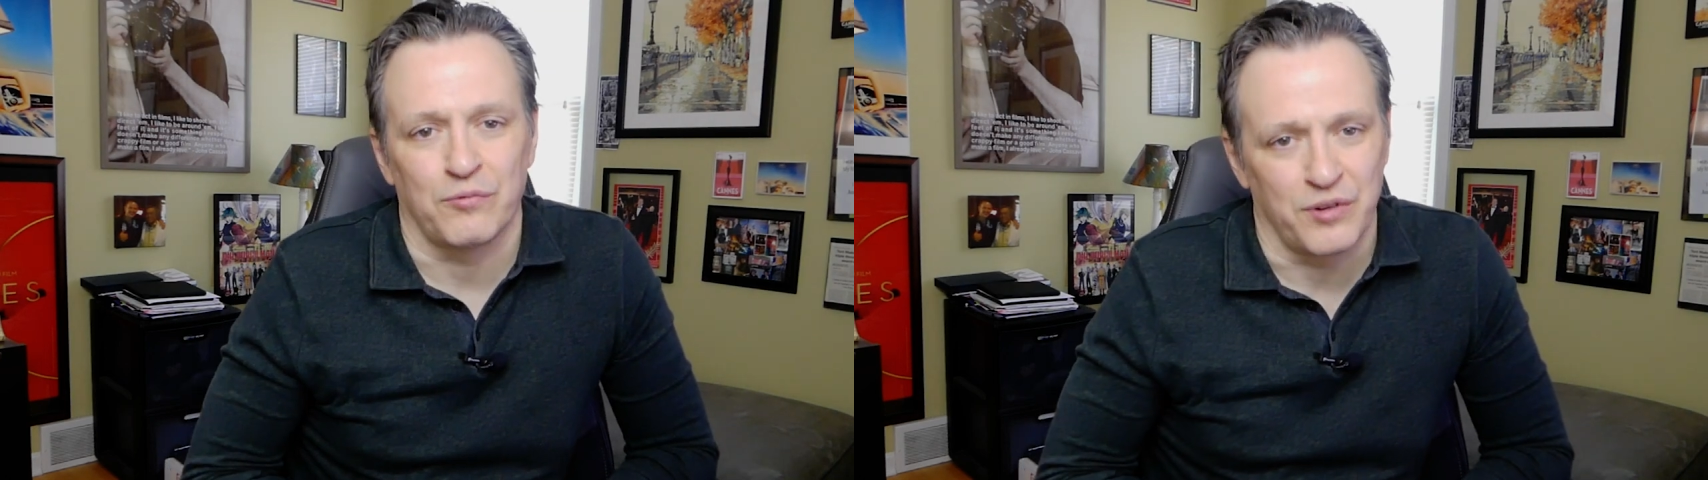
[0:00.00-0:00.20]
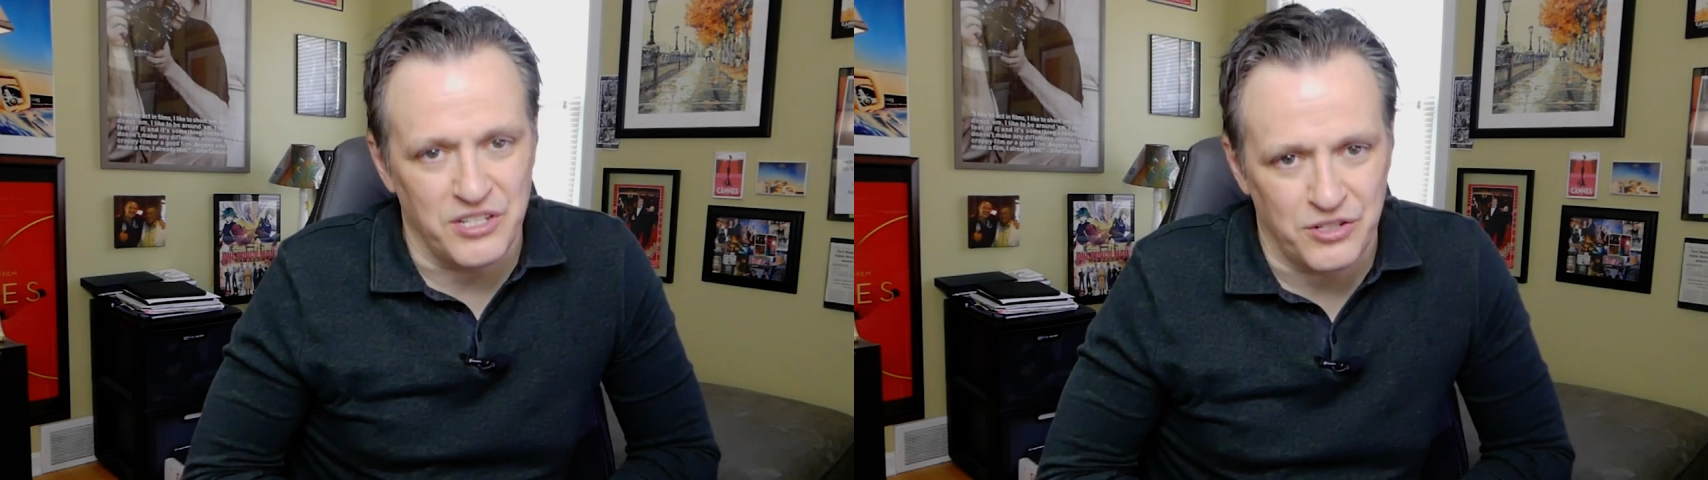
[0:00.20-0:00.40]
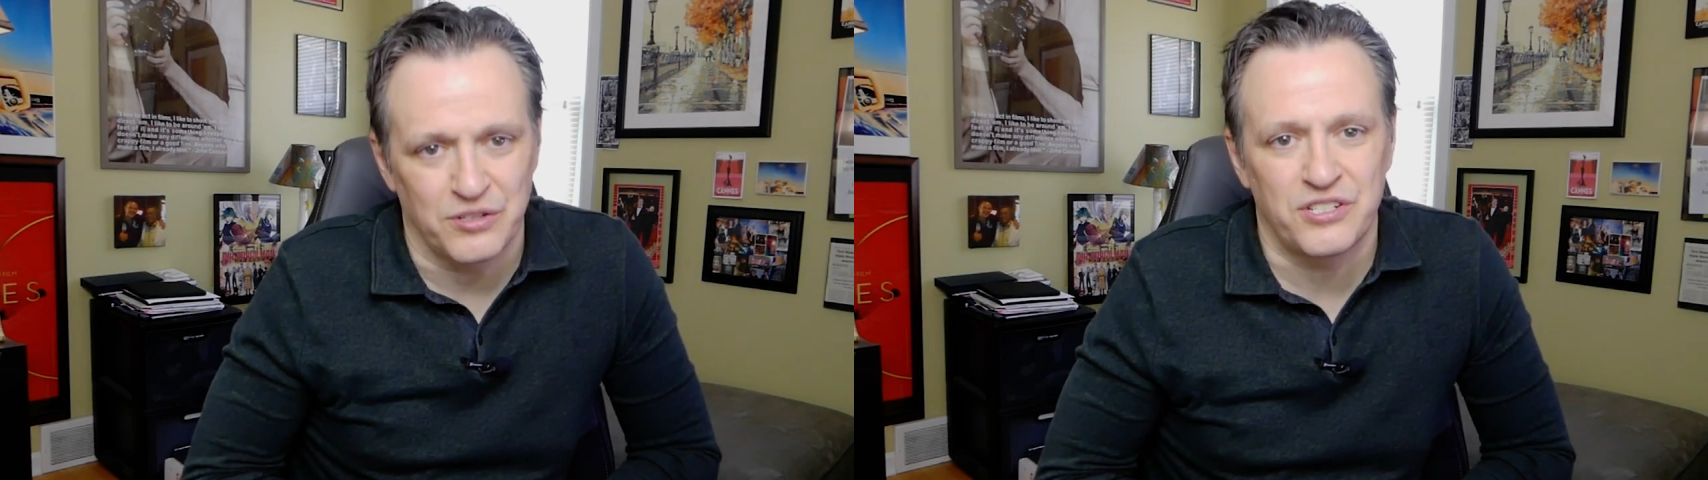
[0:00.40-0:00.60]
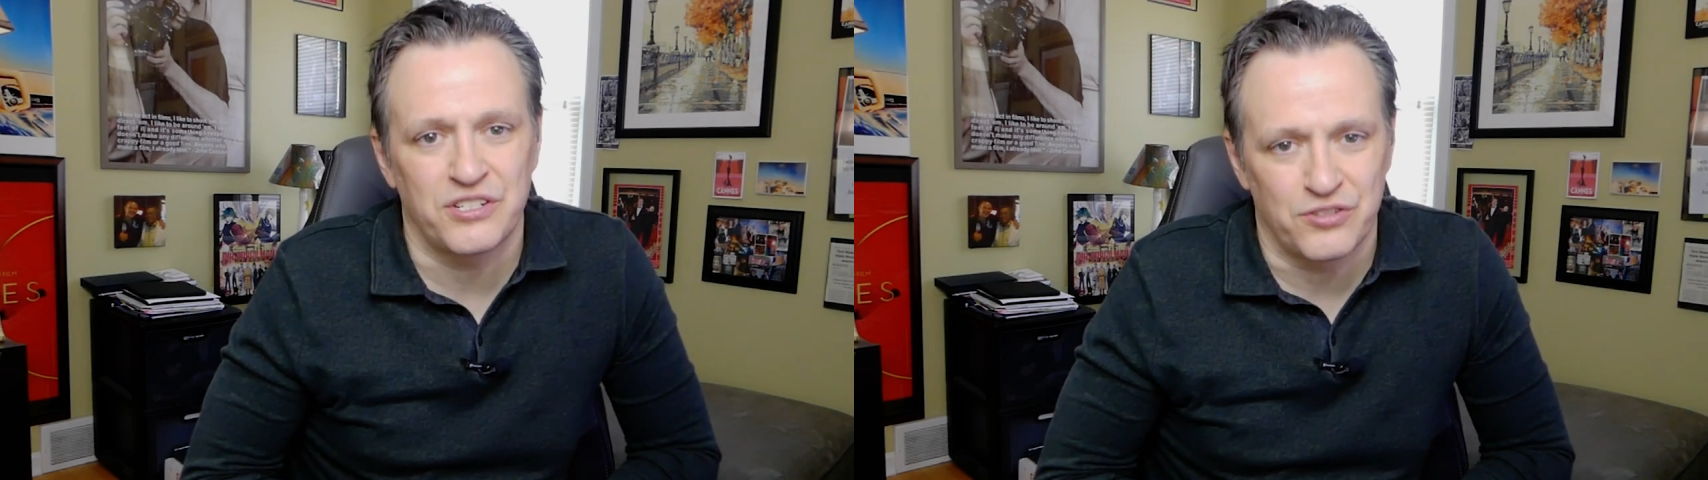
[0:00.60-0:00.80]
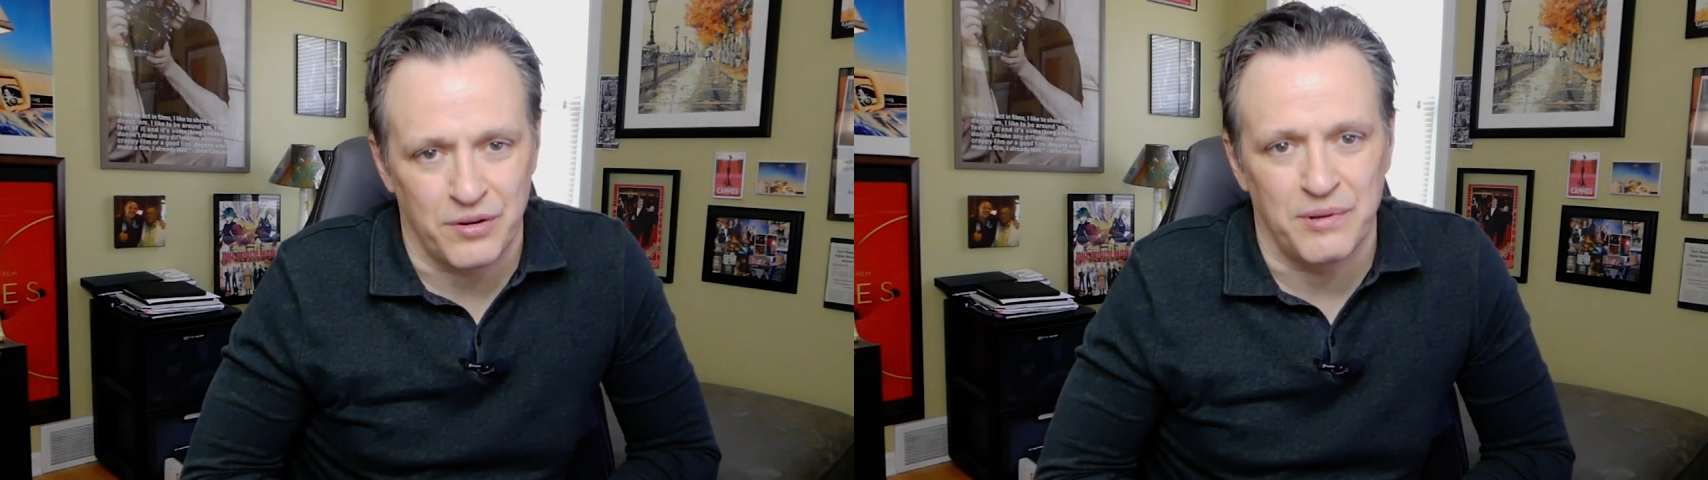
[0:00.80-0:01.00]
research
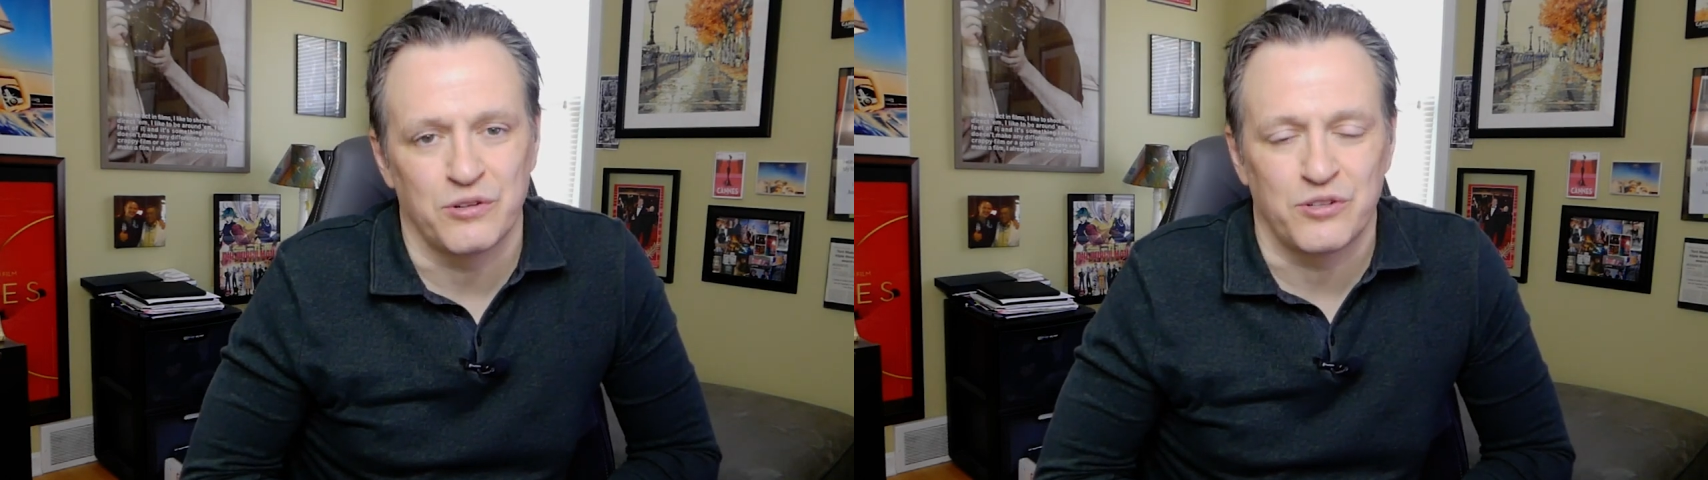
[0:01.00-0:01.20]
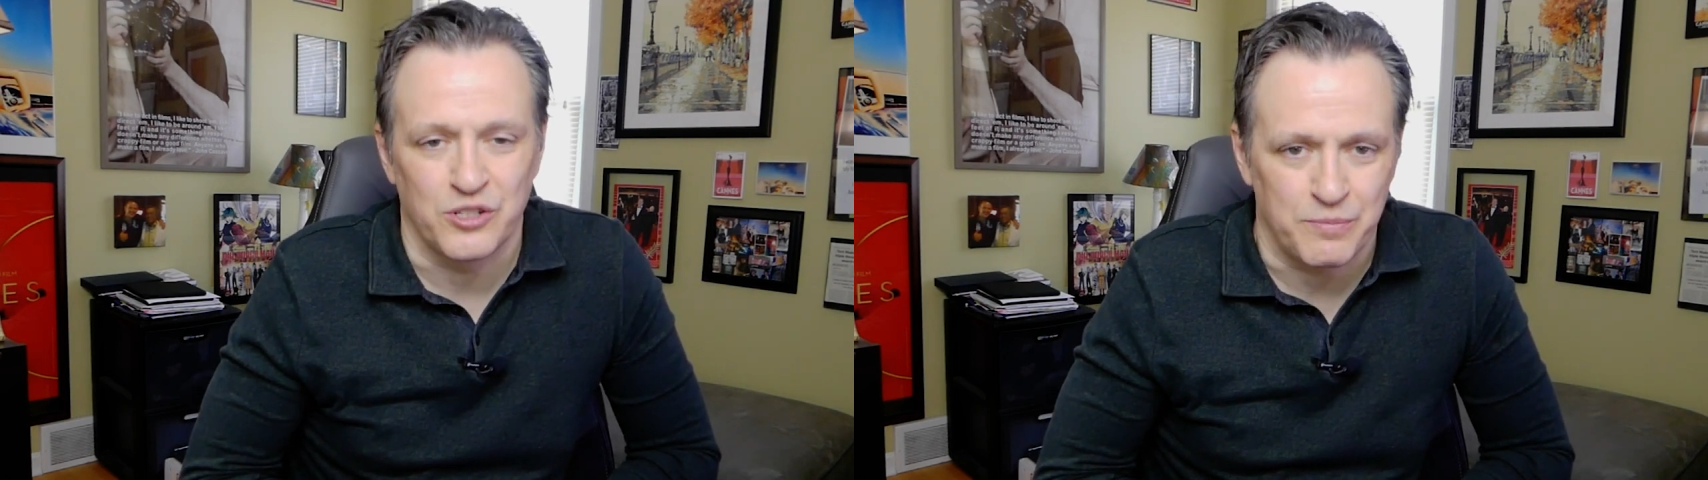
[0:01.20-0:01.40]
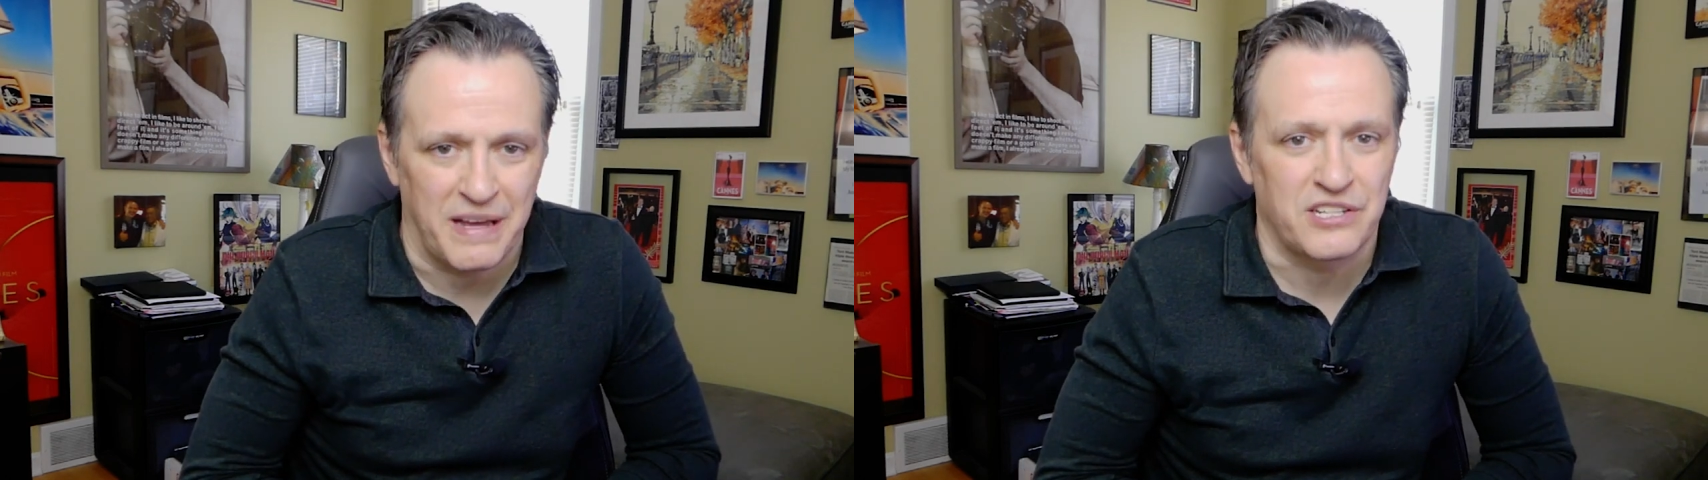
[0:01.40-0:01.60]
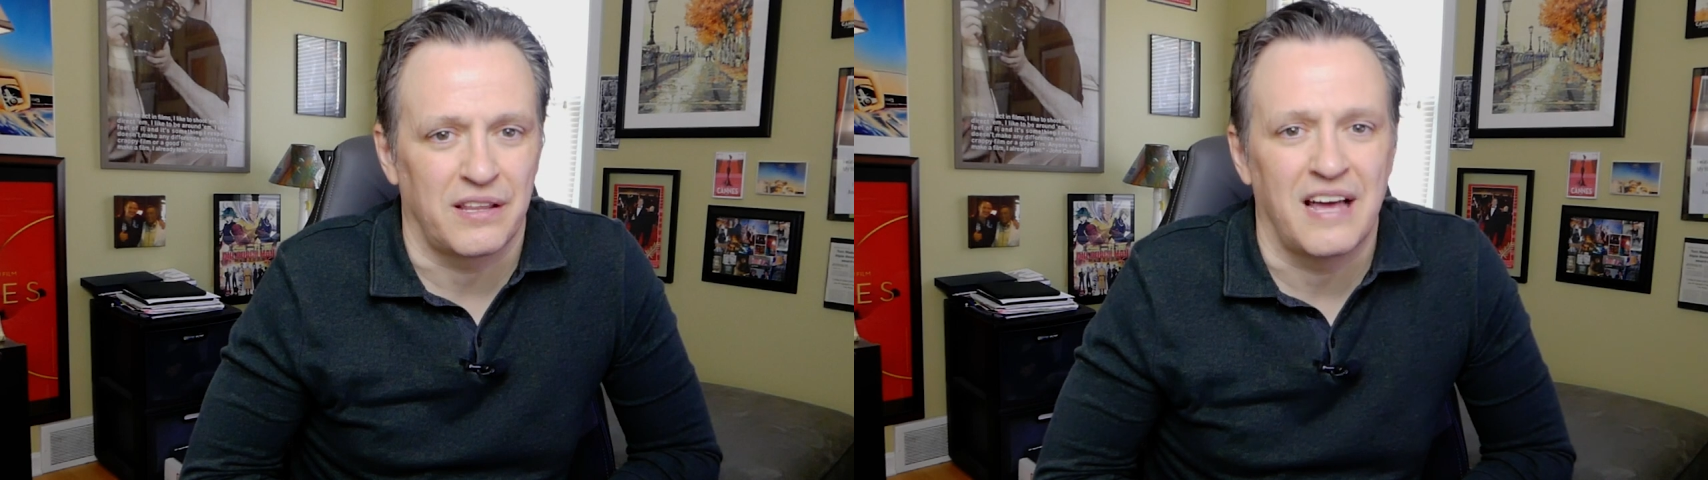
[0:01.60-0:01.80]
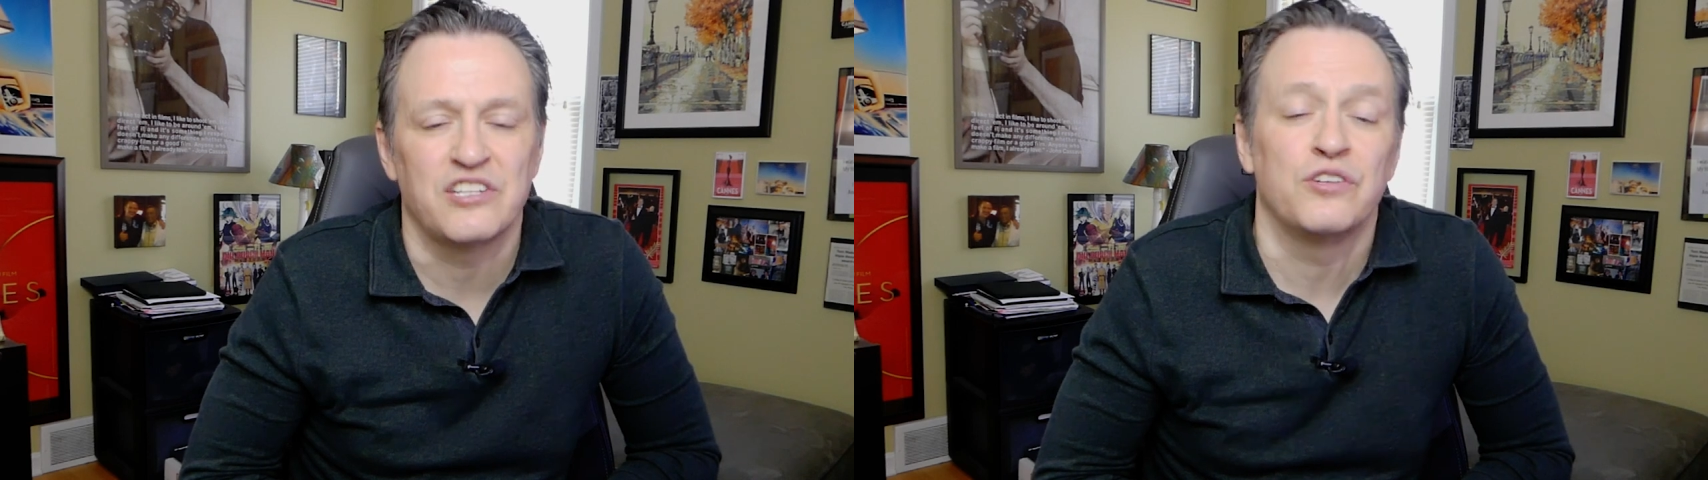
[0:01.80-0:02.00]
distributors who specialize